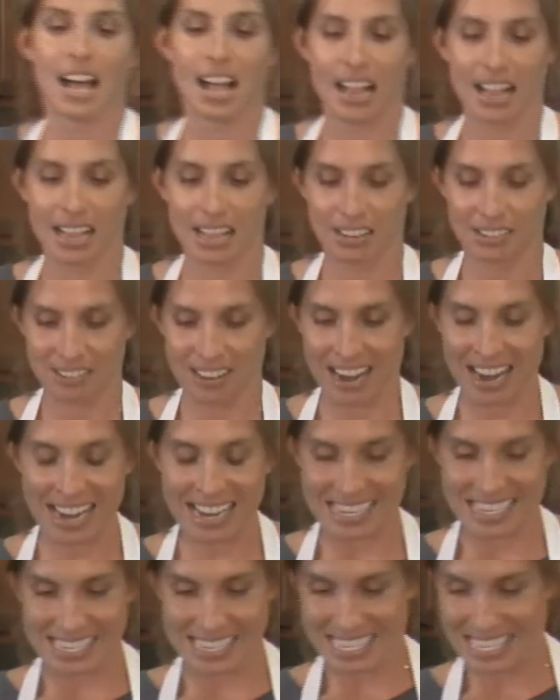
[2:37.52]
All
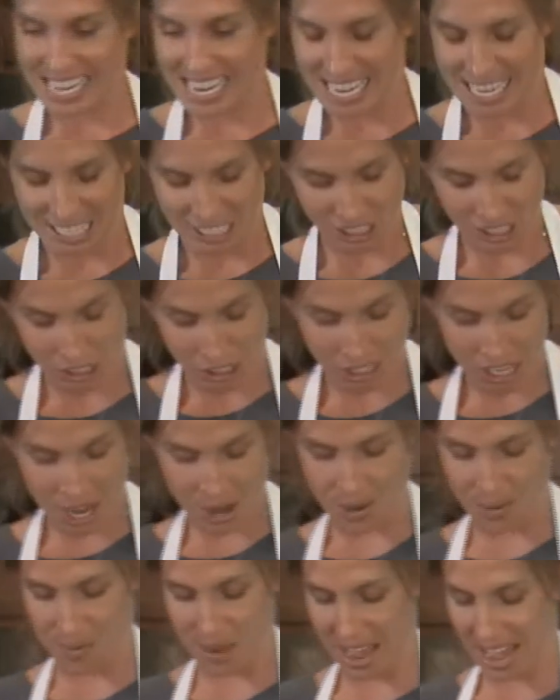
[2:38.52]
right,
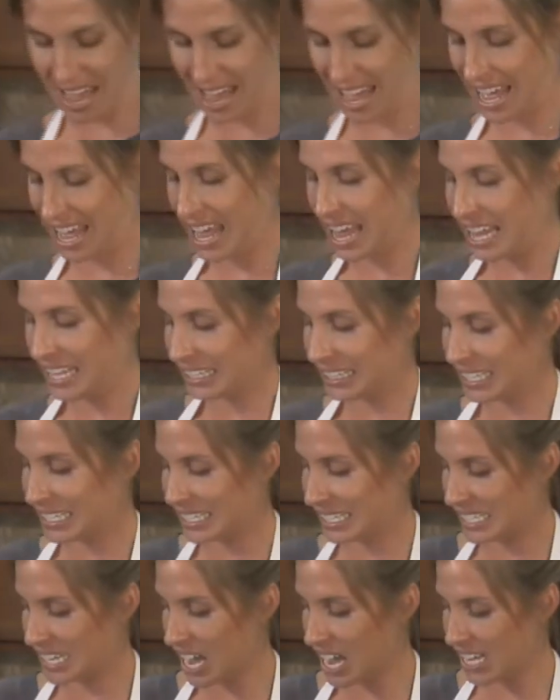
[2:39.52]
so
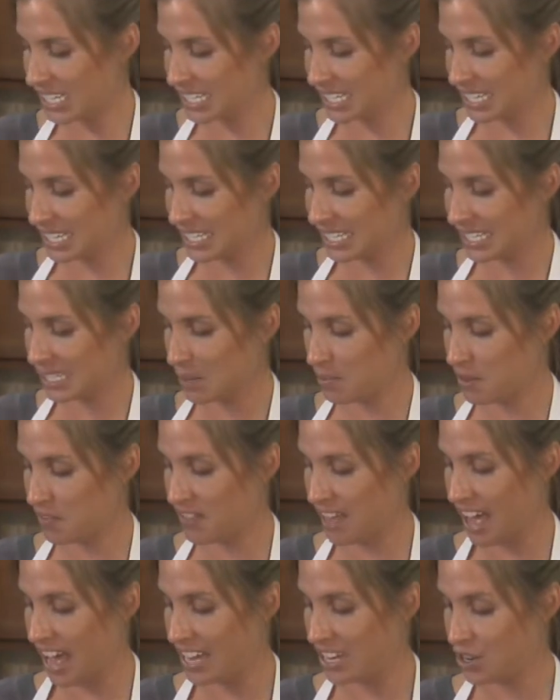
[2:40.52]
let's toss in some of
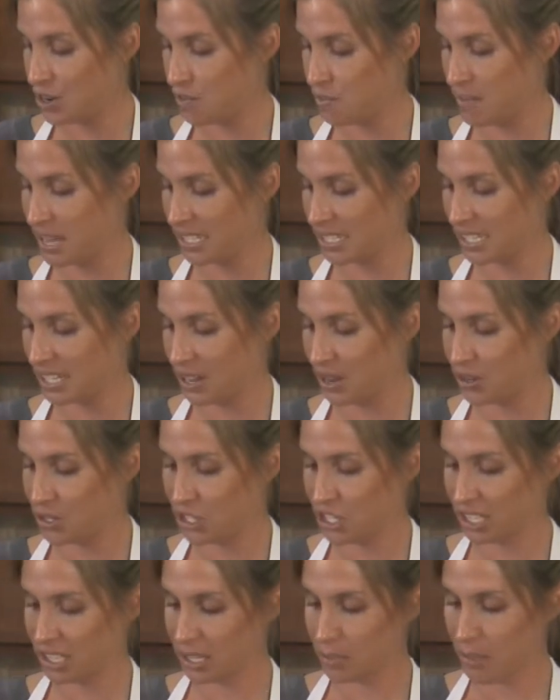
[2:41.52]
that New Mexico
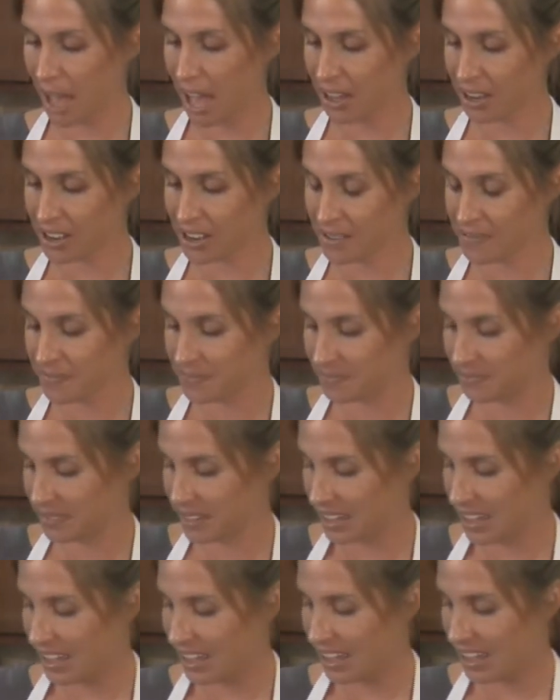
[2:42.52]
chili powder.
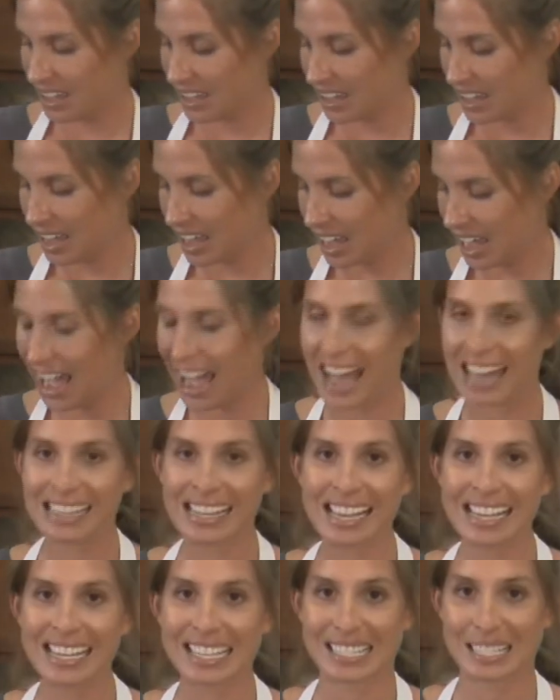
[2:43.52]
I
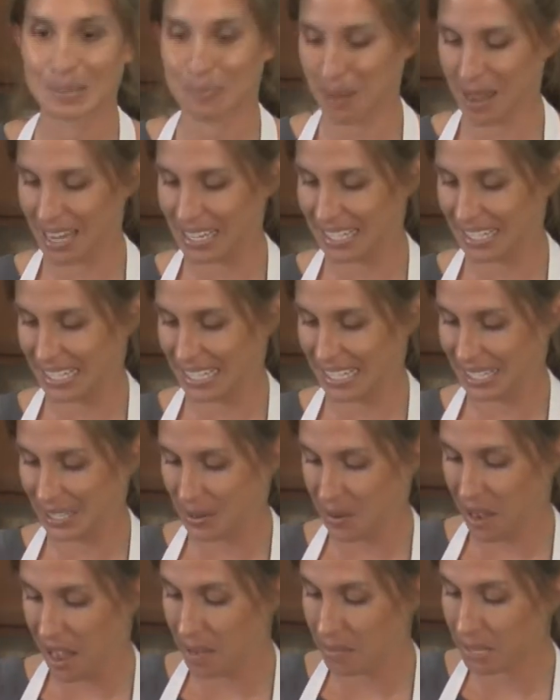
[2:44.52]
like it spicy,
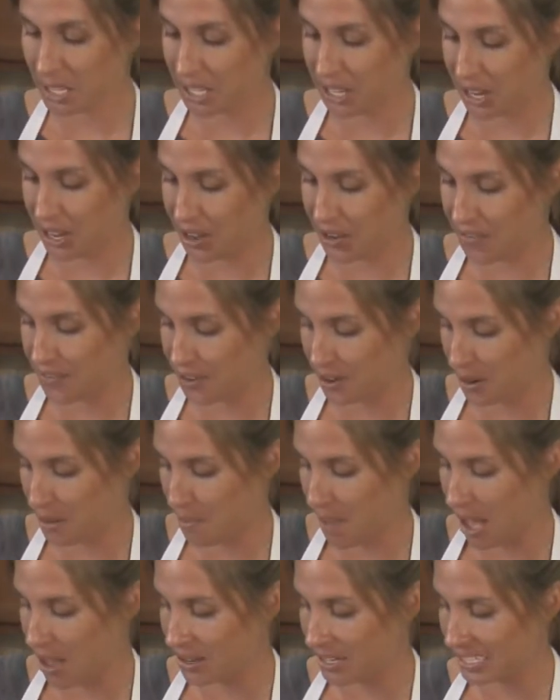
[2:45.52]
so I'm gonna go for
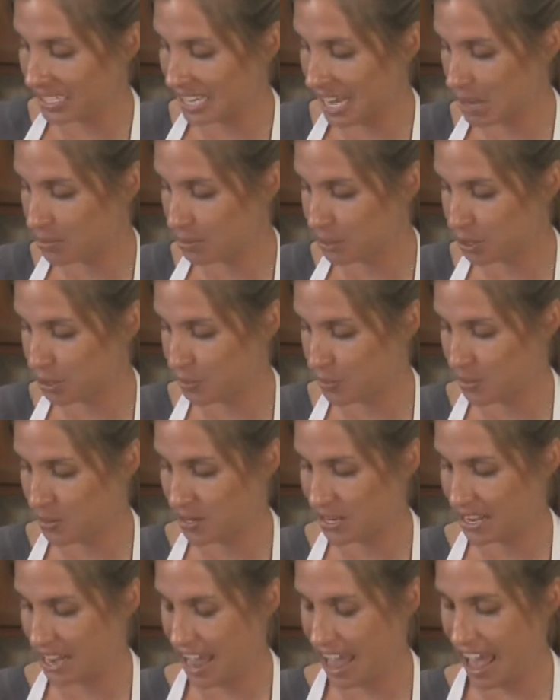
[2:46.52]
about 1.5
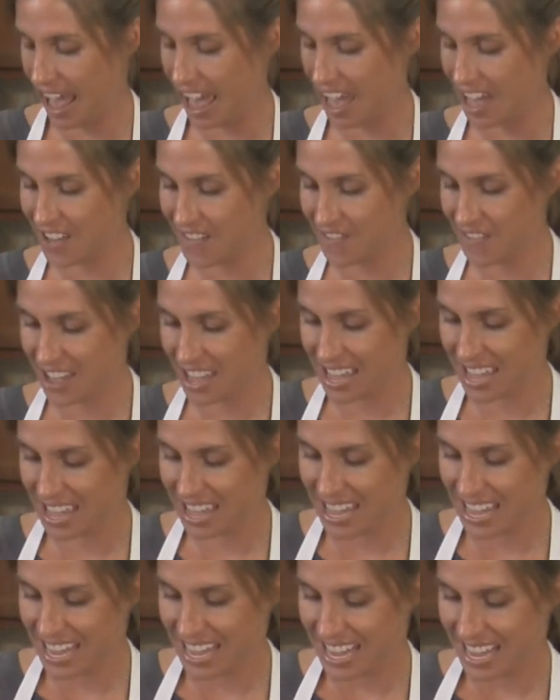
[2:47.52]
tablespoons.
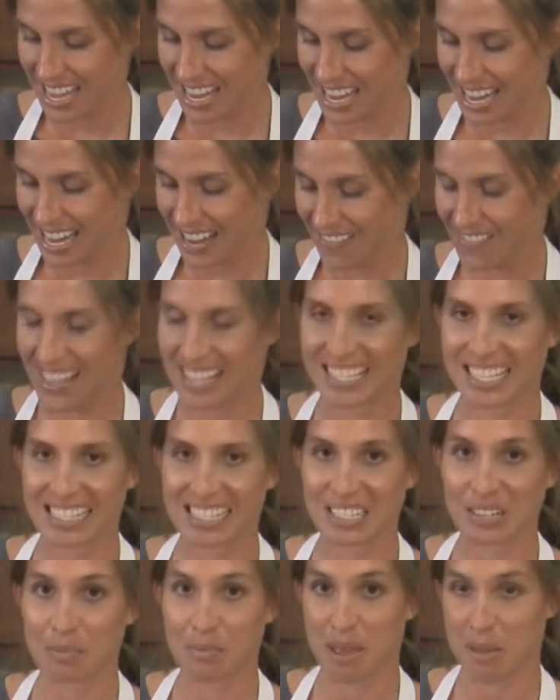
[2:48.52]
If that's a
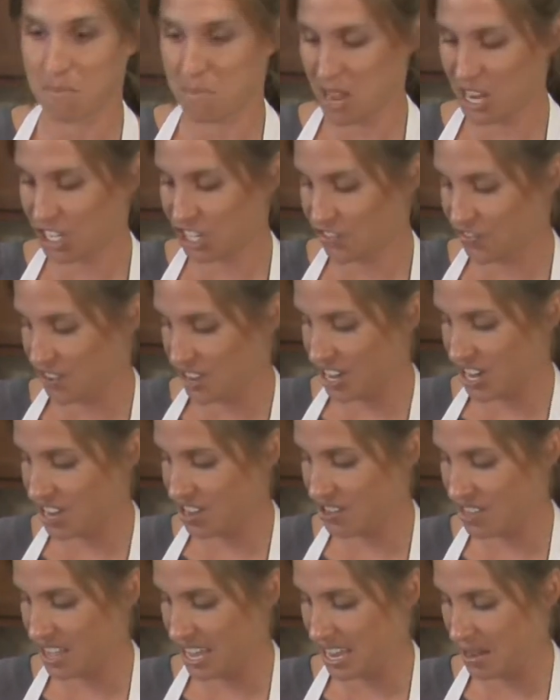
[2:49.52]
little bit much for
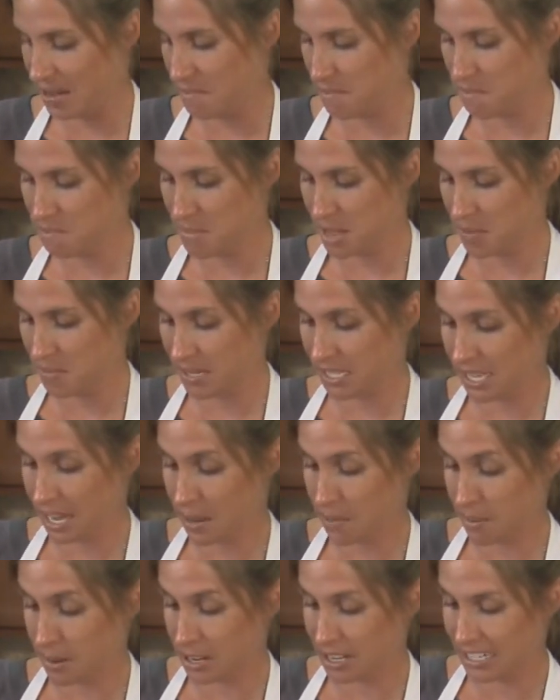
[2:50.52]
you, then maybe
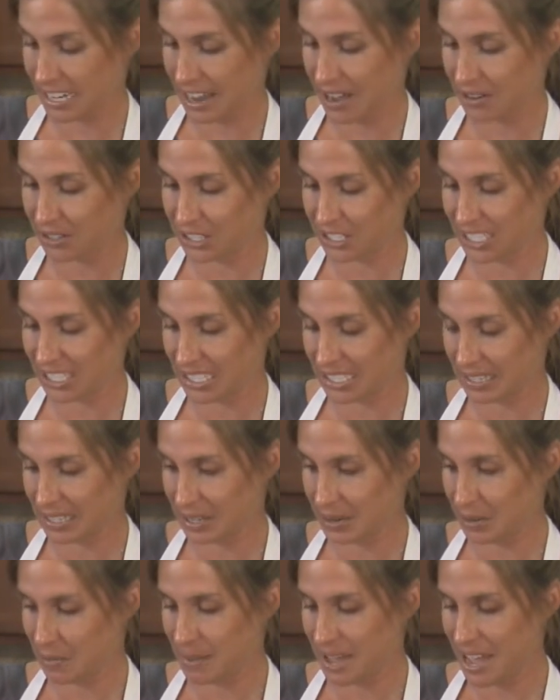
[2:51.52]
taper it down just a
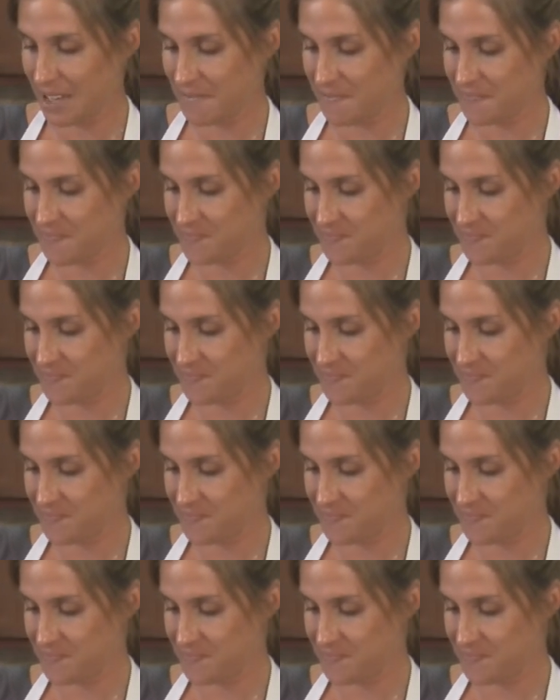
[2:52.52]
little bit.